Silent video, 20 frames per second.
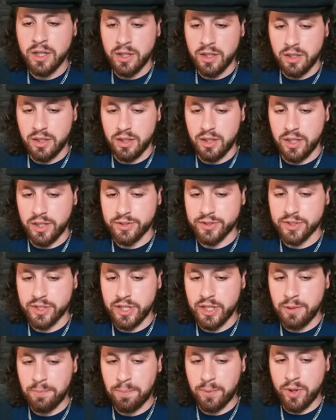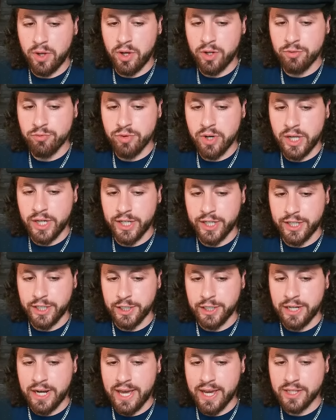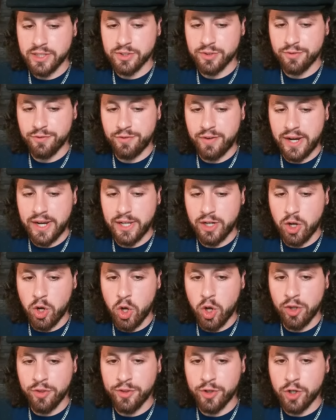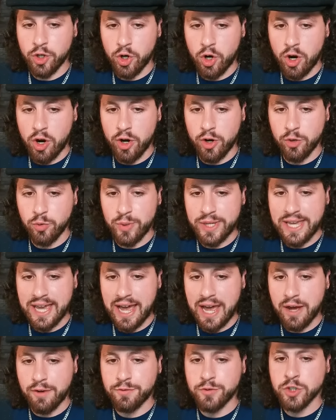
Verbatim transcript: Let's keep on running. Next fight on the card, we have